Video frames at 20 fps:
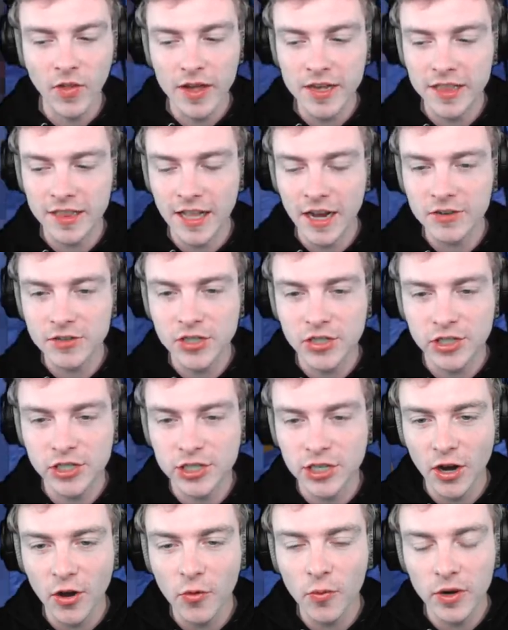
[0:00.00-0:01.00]
Like, they're
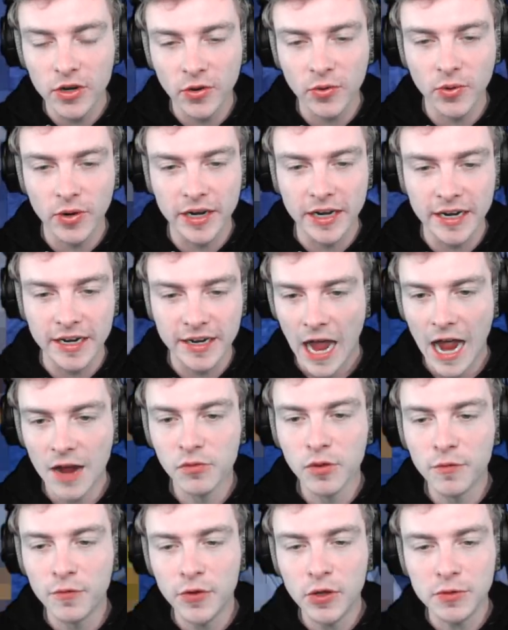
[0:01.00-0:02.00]
so annoying. I
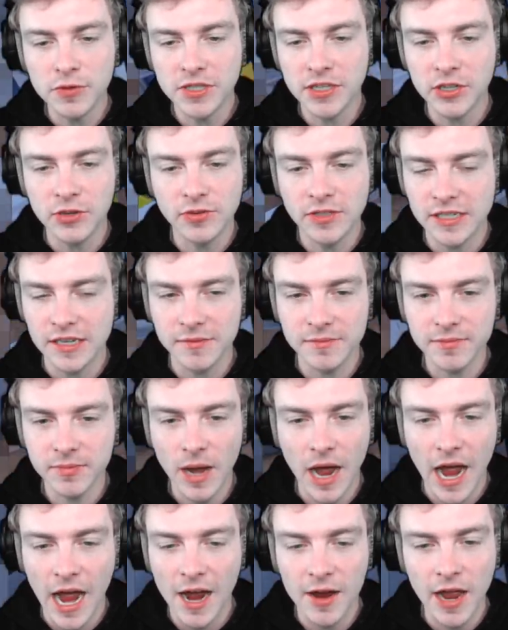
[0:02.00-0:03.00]
refuse to use them.
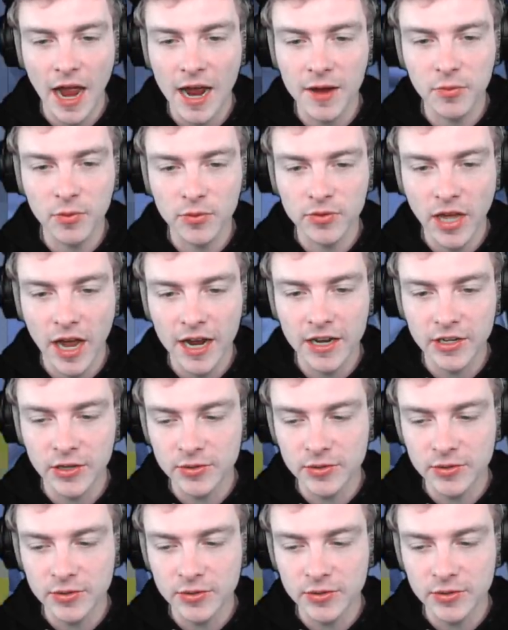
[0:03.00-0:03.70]
I, I will not